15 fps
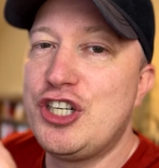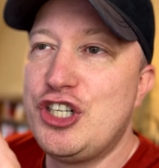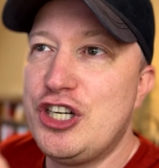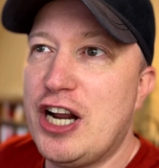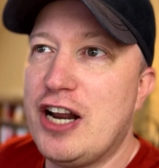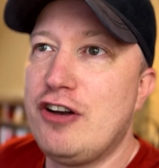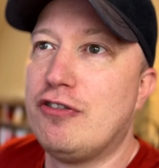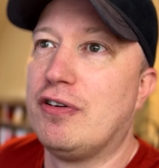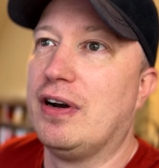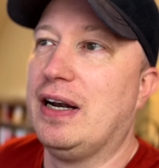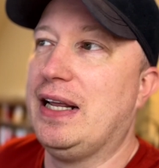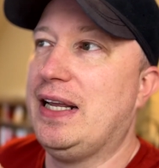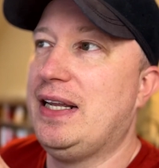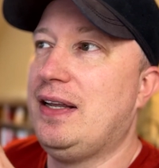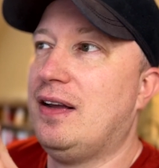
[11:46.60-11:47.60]

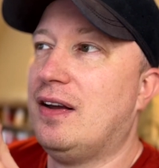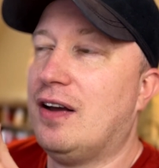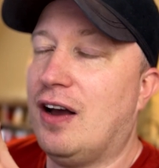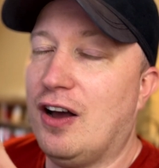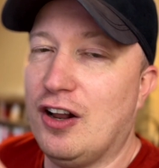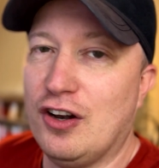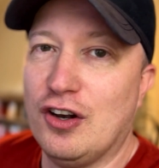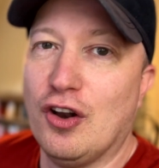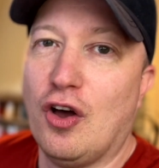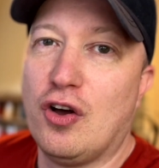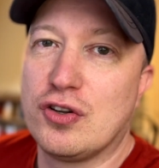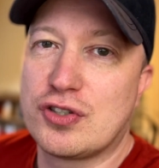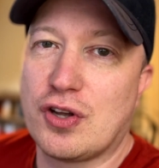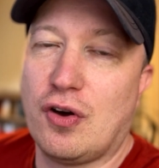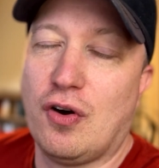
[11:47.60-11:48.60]
generally a
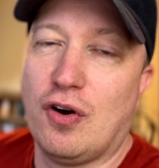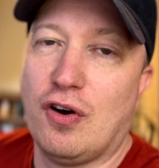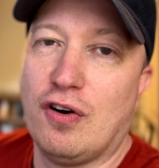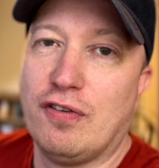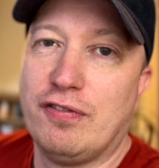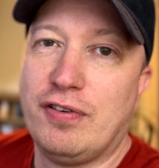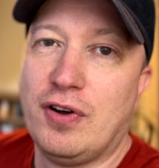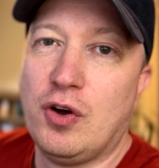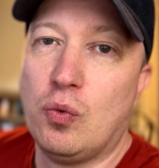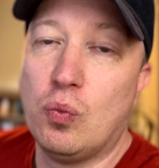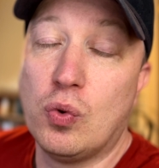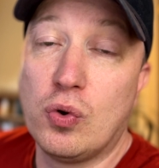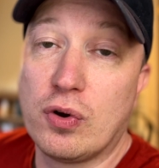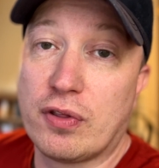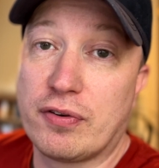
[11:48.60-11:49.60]
lot of
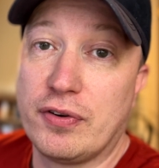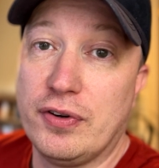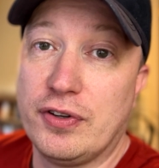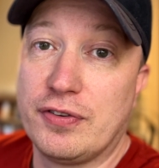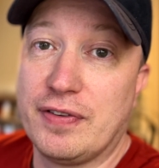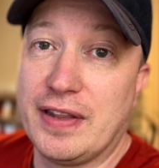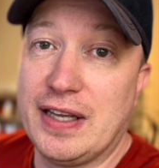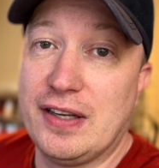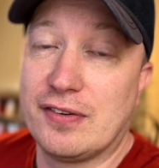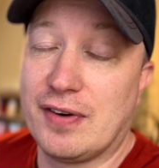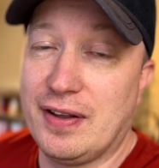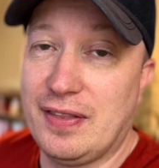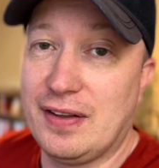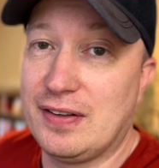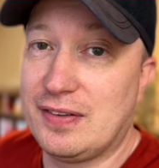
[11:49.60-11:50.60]
walkthroughs for these,
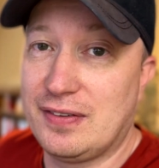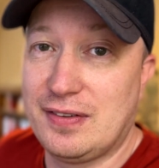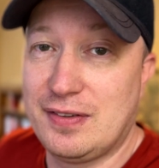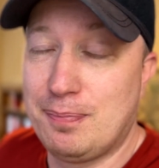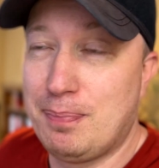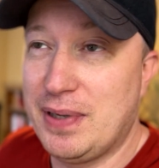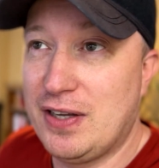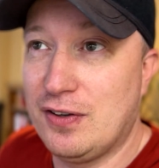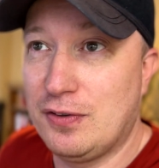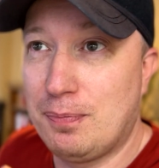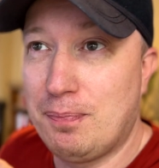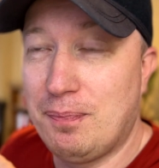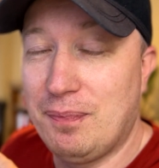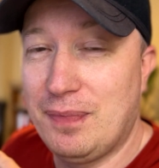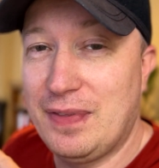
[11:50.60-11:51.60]
right? Because
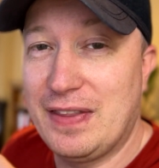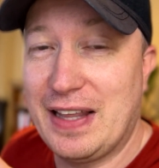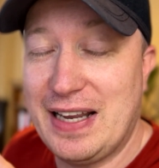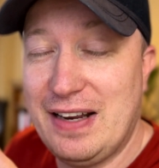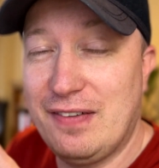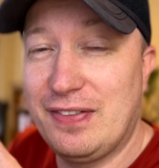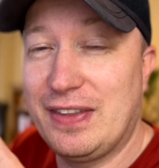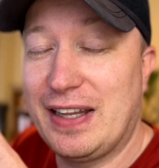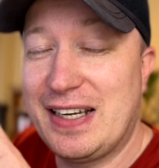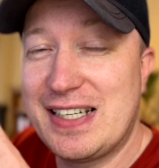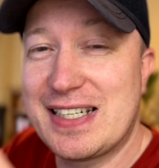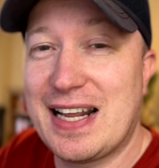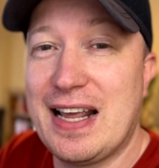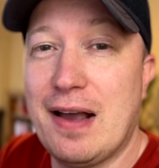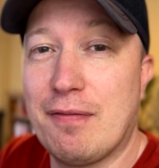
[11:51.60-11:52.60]
they
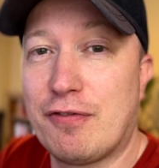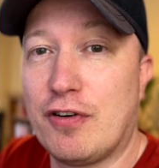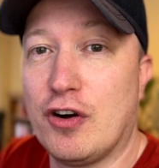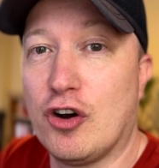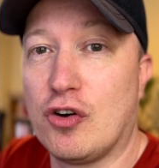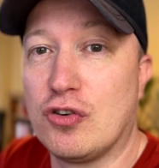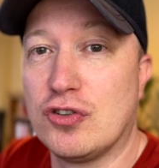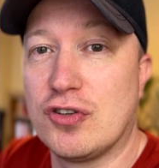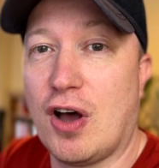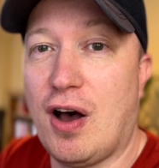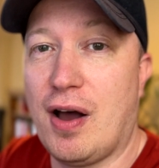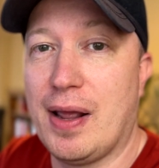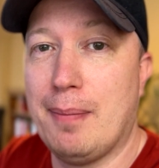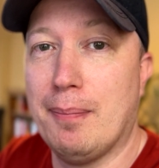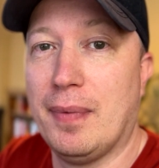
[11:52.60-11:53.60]
stay up for a long
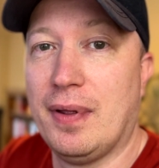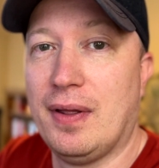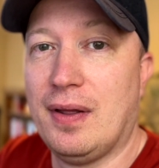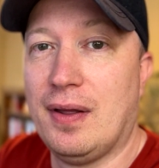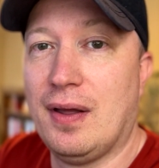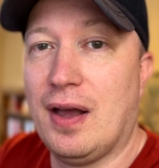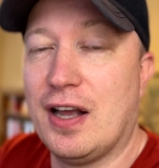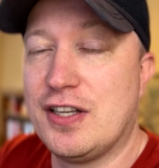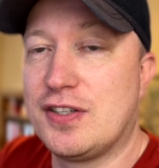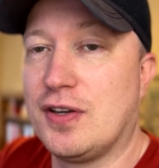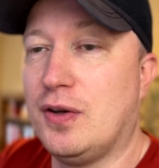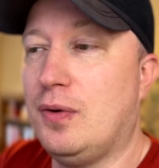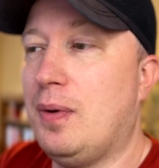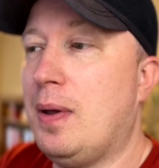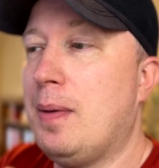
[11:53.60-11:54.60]
time. And
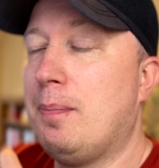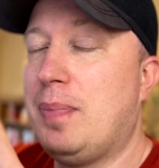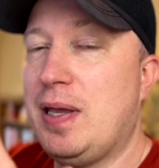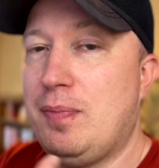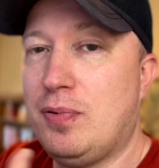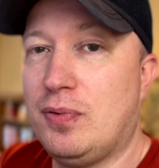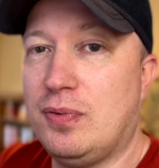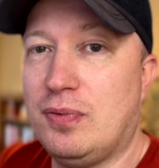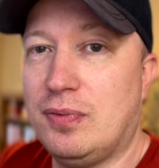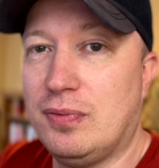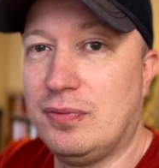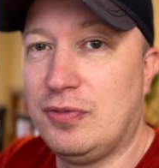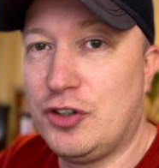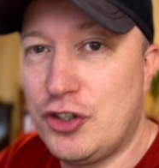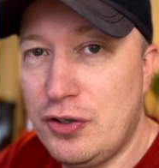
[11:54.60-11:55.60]
so people
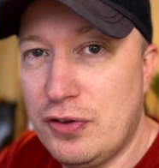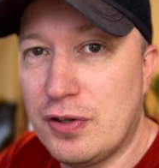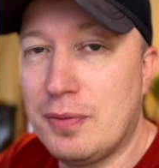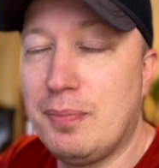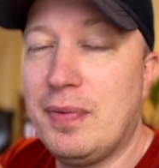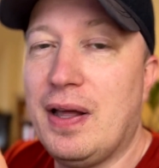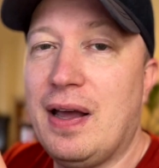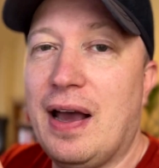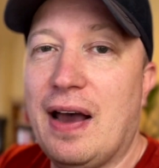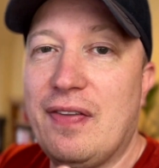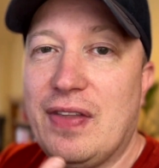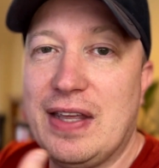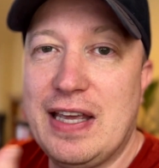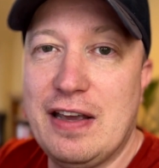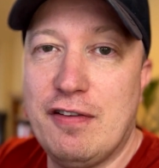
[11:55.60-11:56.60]
do them and they
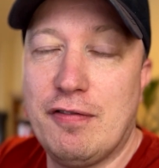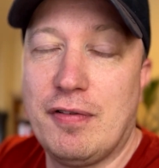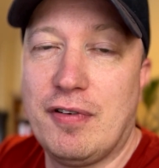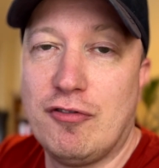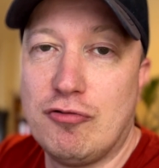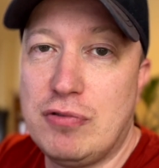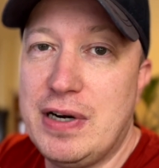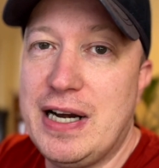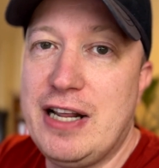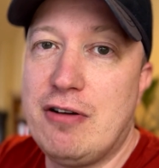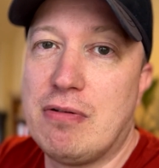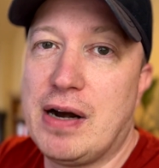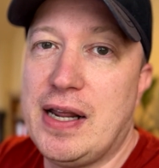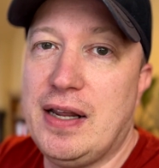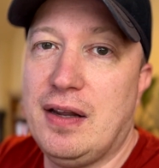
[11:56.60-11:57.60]
give really
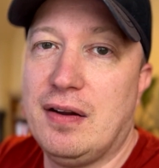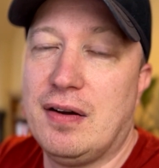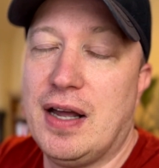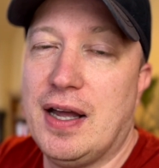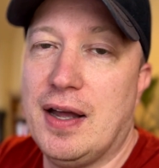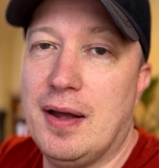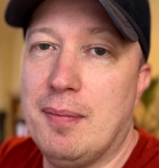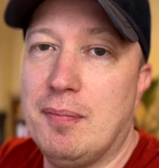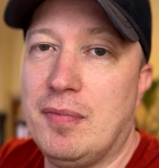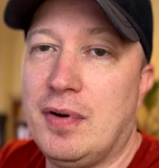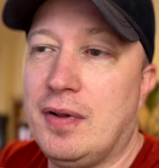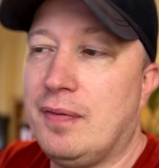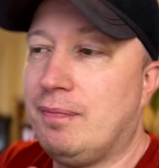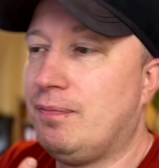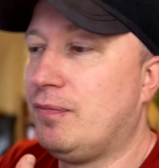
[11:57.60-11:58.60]
great
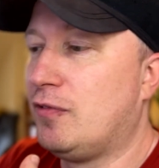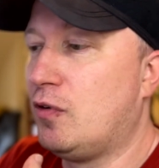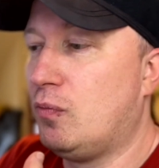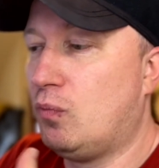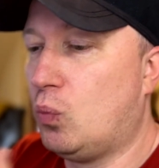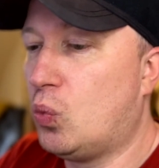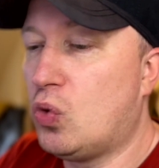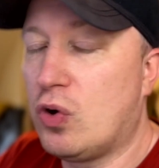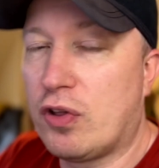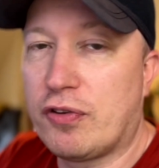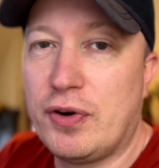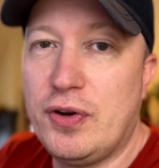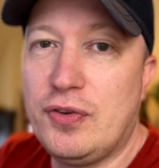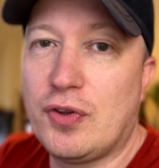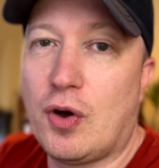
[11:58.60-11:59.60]

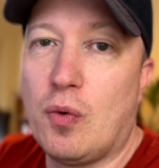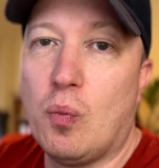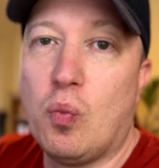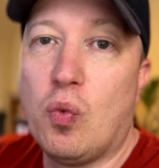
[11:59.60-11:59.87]
walkthroughs on